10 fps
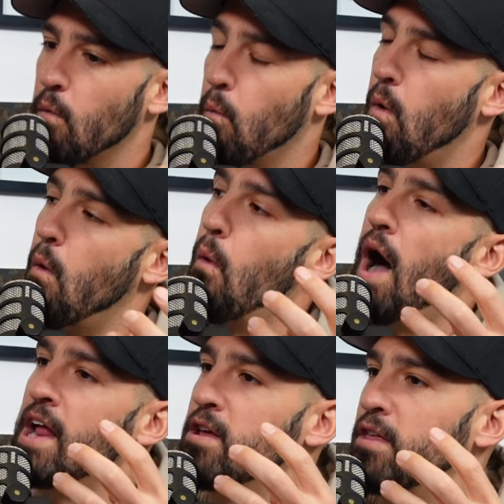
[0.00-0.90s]

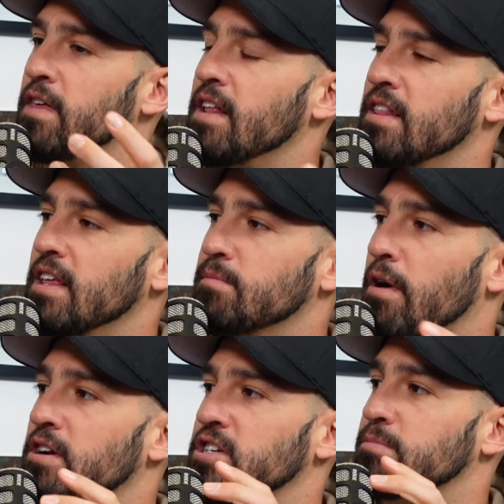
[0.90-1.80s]
why do you think these
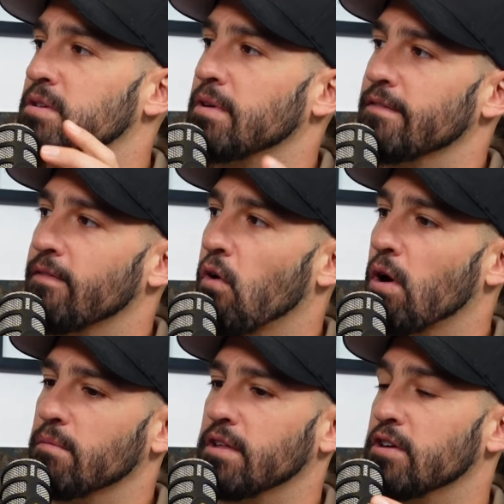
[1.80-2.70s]
partnerships are being
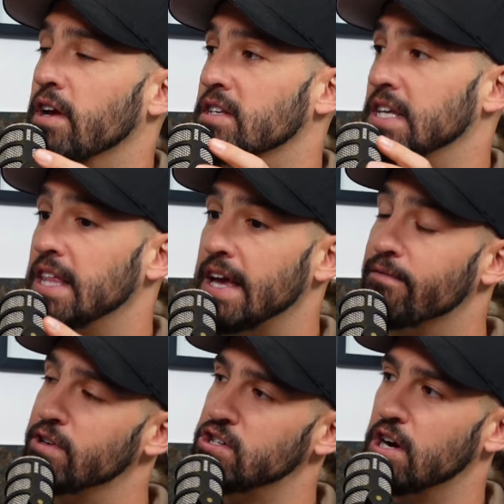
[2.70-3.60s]
formed? That you can see the
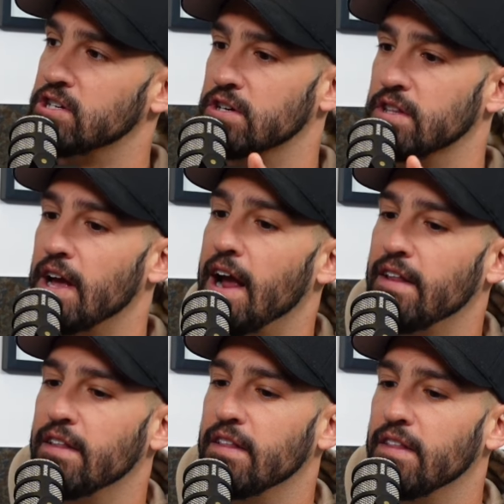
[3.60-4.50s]
infrastructure
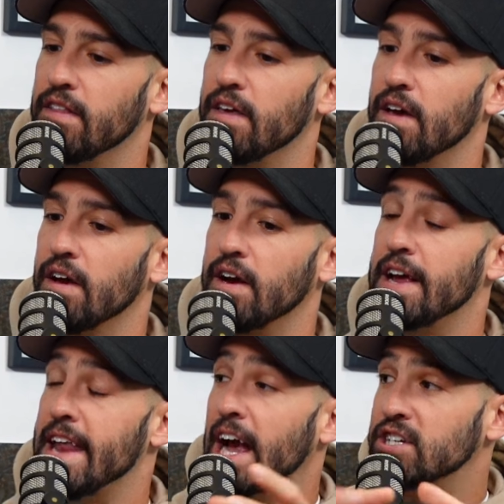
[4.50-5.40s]
and the
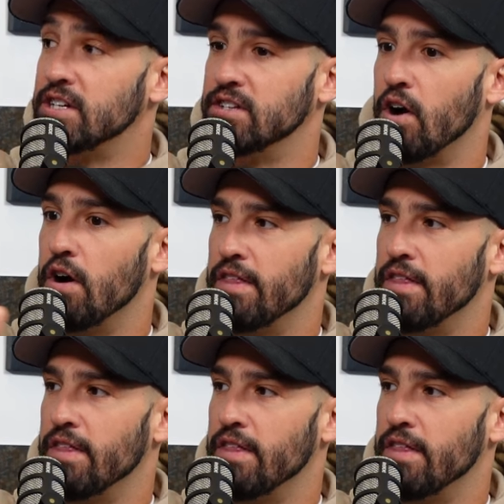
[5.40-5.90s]
connections are